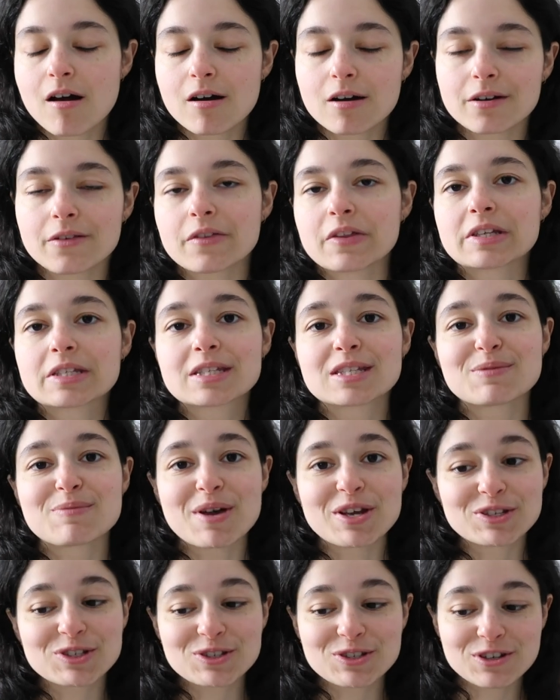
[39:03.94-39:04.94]
on this
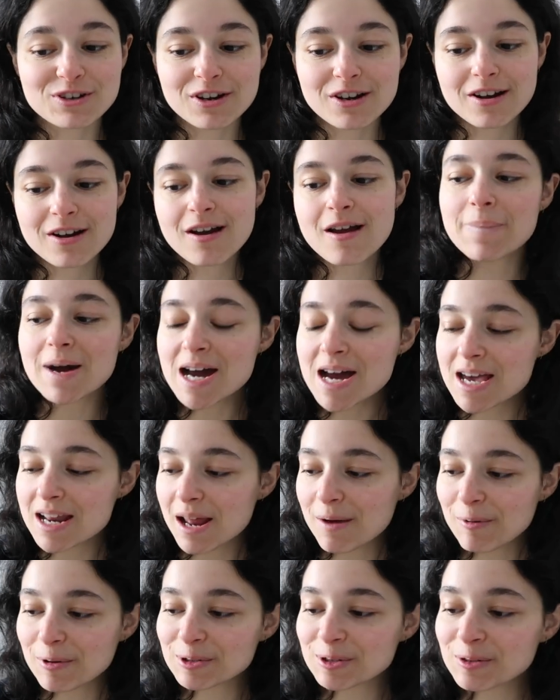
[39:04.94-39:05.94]
semester,
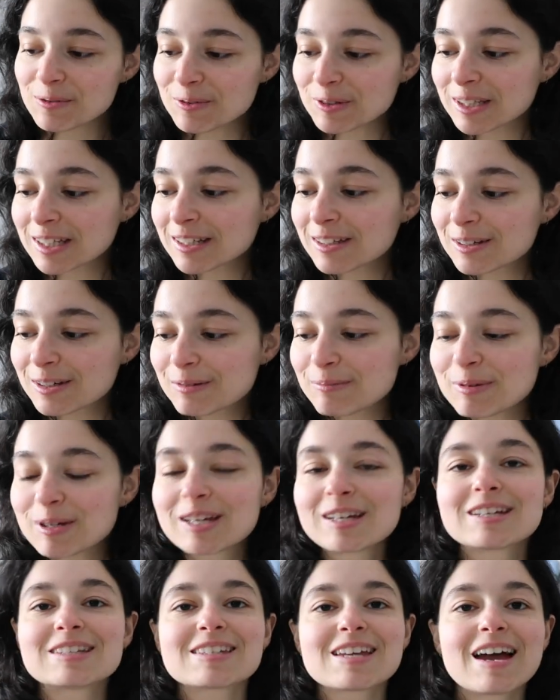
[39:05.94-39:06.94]
but I'm also feeling good
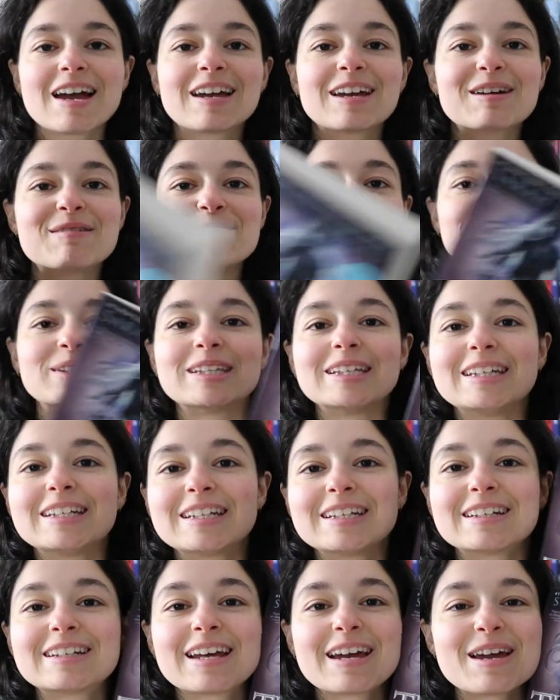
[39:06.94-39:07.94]
because I
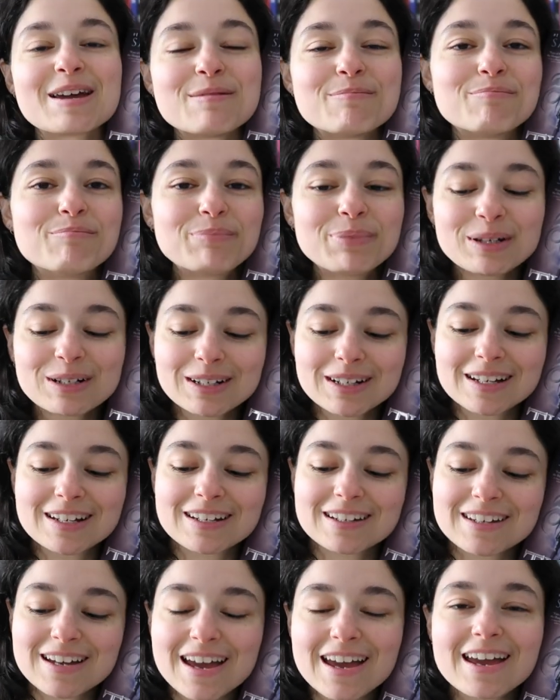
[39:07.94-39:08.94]
completed a book
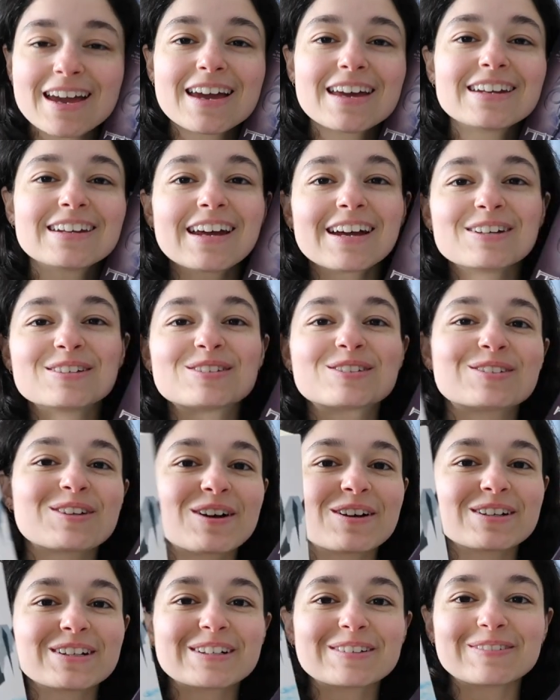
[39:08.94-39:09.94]
and I
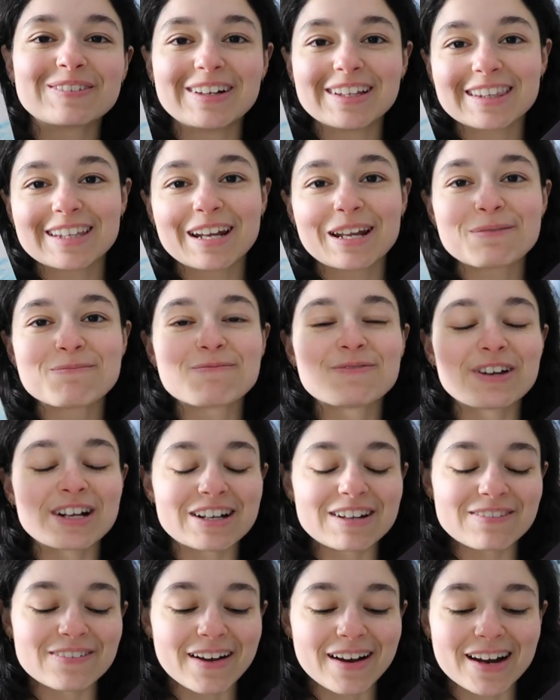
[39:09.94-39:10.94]
started one that I'm
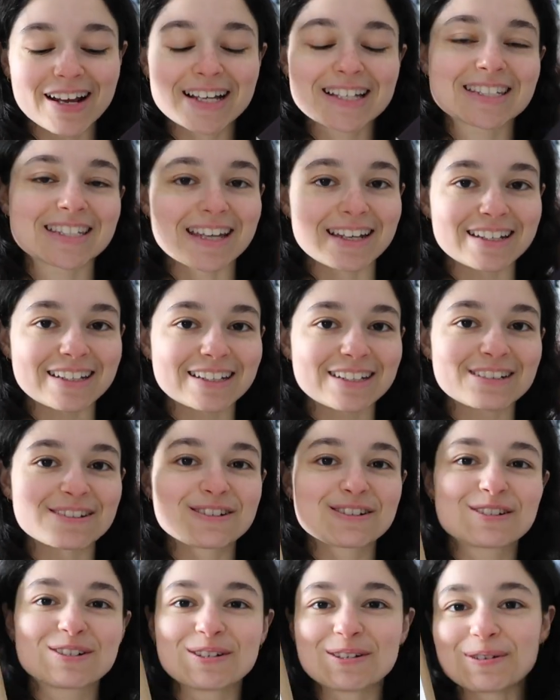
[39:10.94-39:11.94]
very, very excited
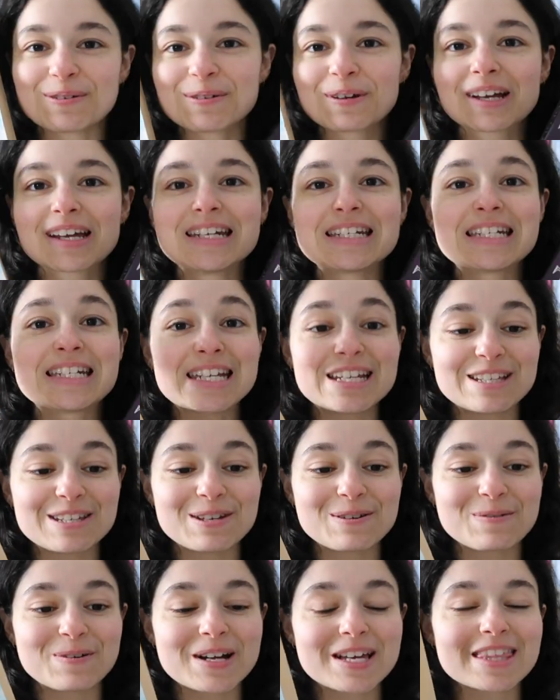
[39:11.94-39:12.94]
to
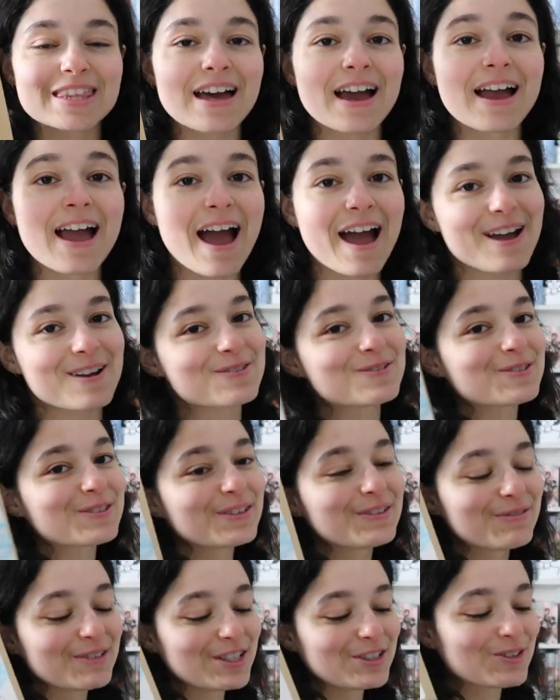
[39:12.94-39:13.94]
continue with. I
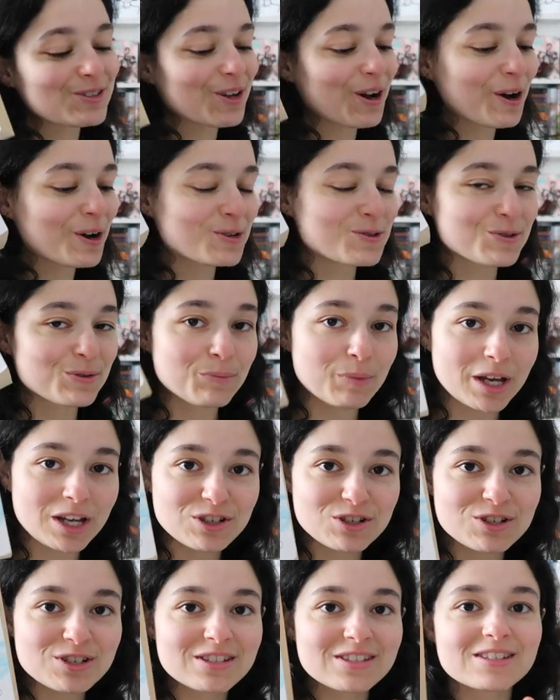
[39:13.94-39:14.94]
actually reached 100
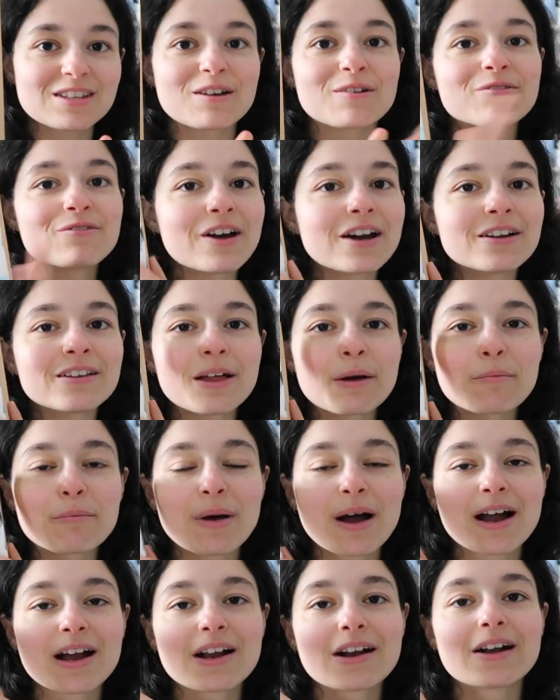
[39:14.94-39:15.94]
pages of Final
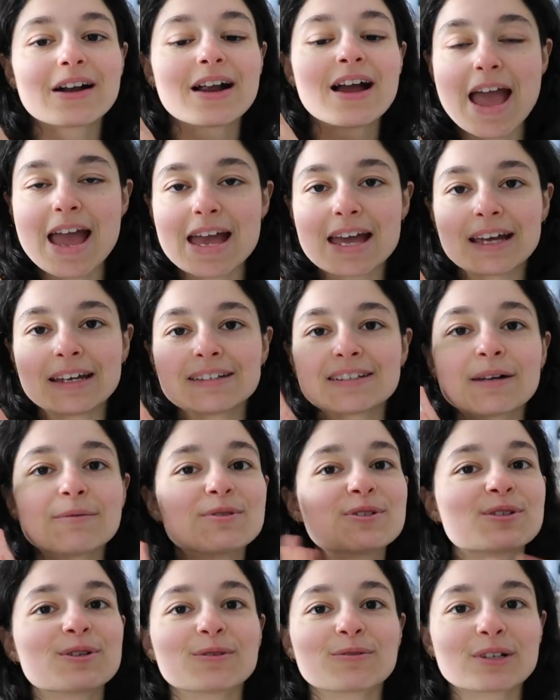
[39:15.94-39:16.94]
Empire, and
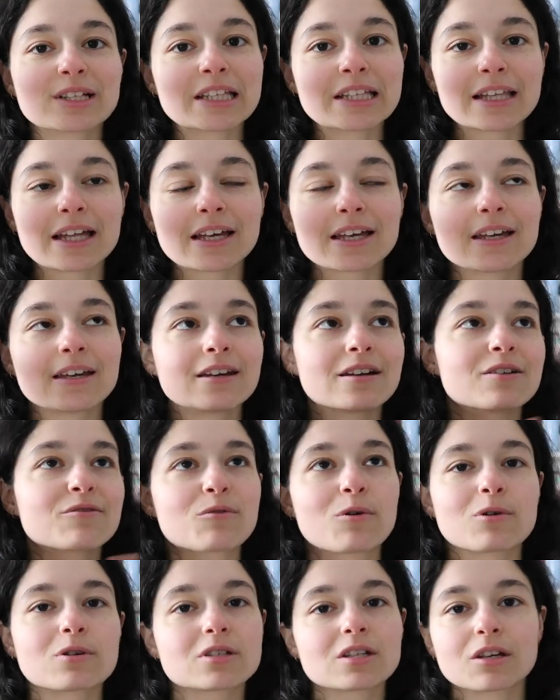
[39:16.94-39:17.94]
I'm still really liking it.
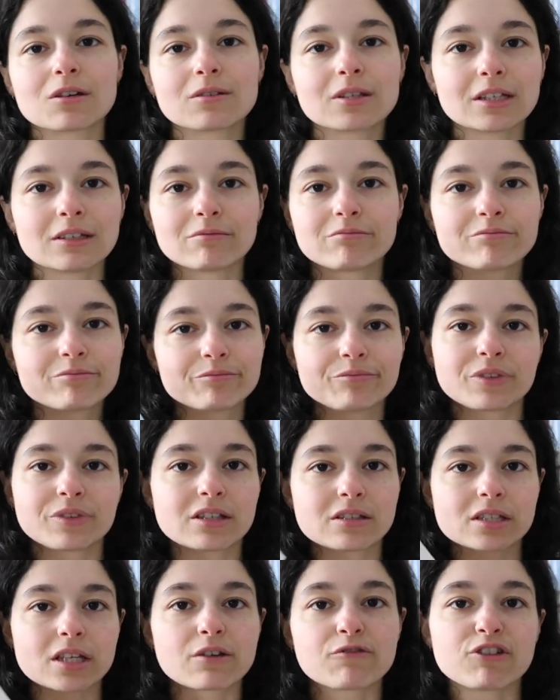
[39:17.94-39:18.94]
Of course, it's
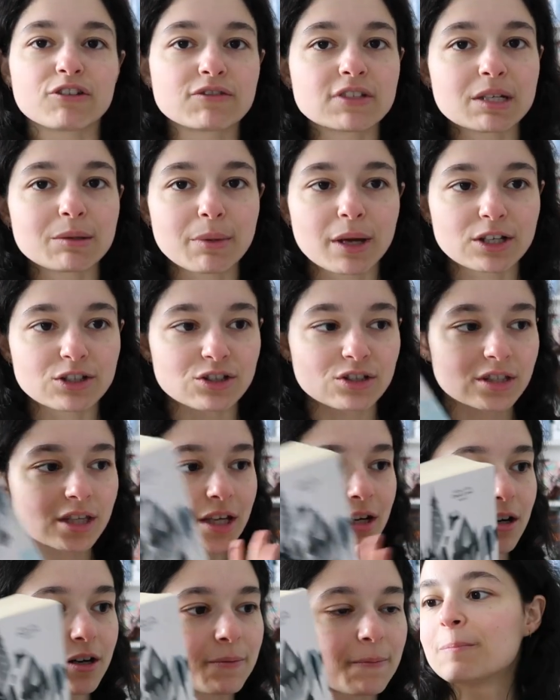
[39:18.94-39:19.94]
like 15 pages
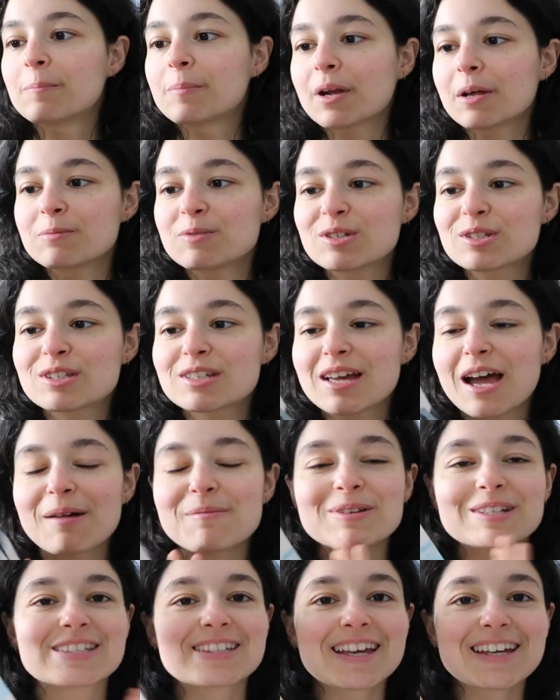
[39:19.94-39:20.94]
later, but
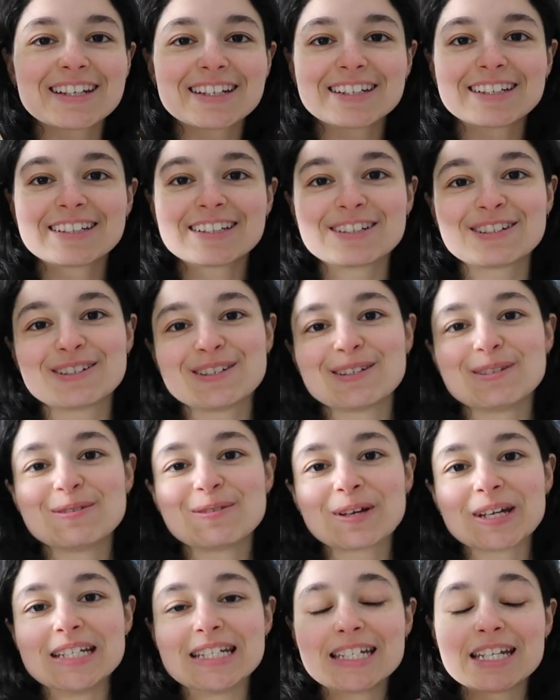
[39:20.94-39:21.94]
I'm excited to
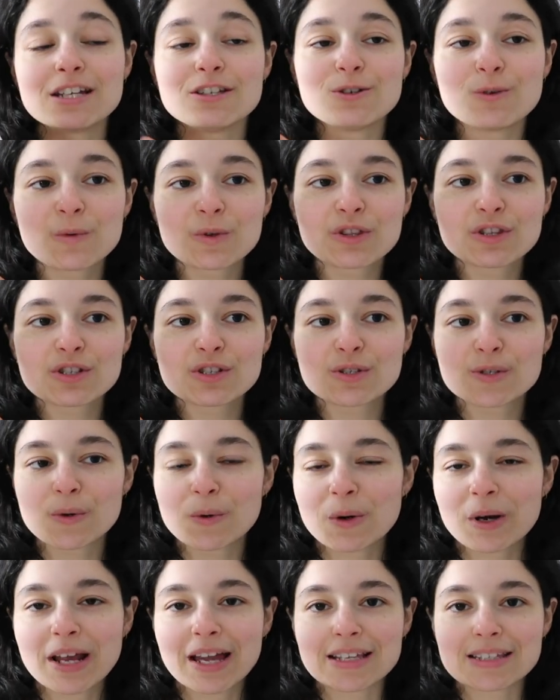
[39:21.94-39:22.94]
continue with this
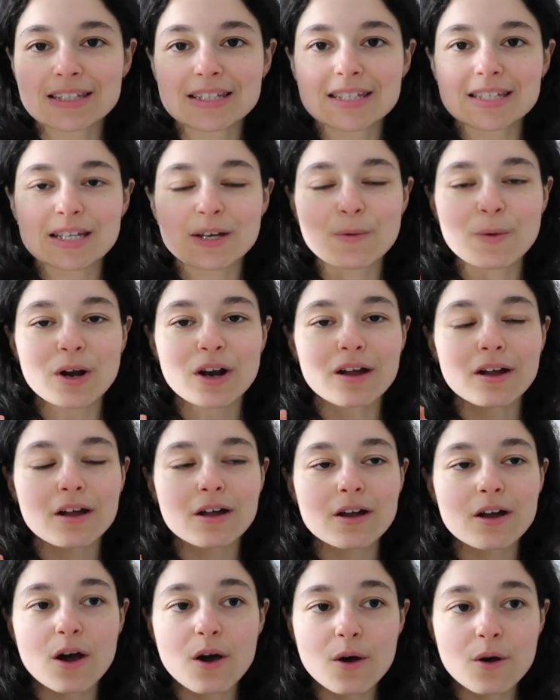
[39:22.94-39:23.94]
story and see where
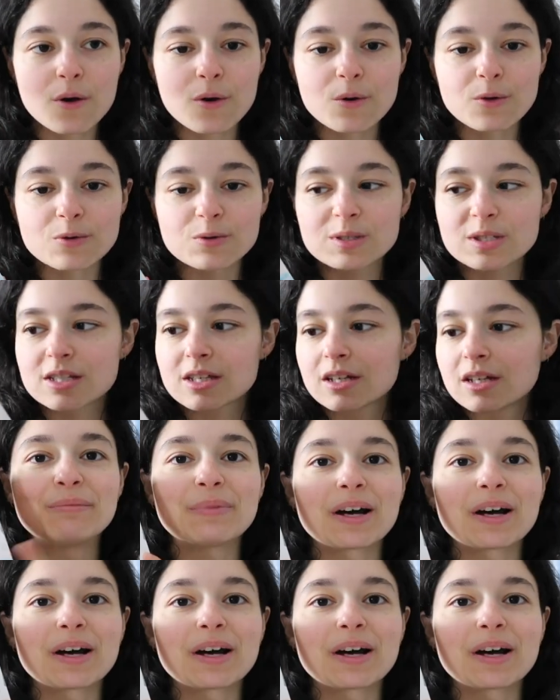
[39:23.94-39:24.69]
it goes.